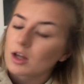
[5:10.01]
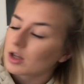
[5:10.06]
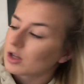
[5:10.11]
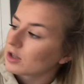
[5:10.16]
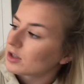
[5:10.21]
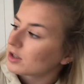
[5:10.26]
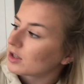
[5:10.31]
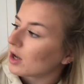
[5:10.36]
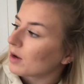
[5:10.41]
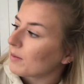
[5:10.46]

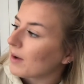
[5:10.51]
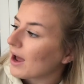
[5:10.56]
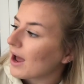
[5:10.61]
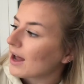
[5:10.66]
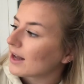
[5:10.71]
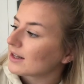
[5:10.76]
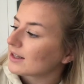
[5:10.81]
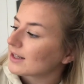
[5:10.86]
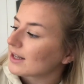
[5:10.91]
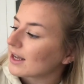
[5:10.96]
So my
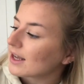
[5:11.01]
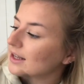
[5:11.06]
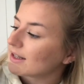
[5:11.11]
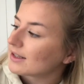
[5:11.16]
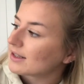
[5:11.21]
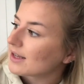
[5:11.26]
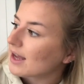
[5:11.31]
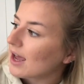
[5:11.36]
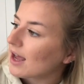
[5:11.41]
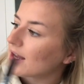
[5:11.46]
answer is
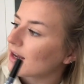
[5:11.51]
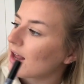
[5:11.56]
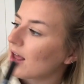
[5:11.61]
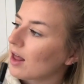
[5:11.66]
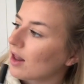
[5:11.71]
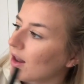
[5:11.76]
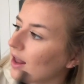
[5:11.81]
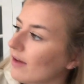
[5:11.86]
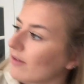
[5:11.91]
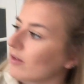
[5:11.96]
10,
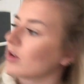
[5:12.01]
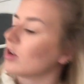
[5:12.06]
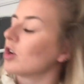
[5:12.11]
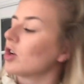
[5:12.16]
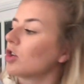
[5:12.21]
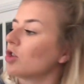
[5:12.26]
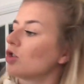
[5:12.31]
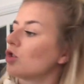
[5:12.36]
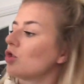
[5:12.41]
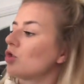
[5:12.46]
11,
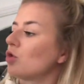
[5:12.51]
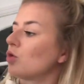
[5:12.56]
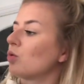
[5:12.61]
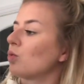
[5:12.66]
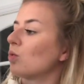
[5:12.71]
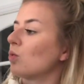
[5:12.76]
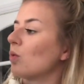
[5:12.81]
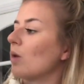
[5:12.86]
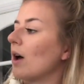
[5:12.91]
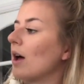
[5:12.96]

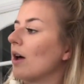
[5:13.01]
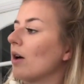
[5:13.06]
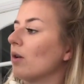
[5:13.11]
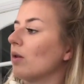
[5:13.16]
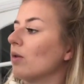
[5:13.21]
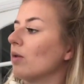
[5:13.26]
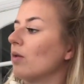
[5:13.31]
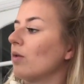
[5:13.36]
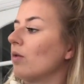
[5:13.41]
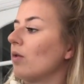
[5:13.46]

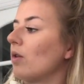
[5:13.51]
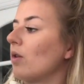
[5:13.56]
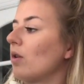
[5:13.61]
12.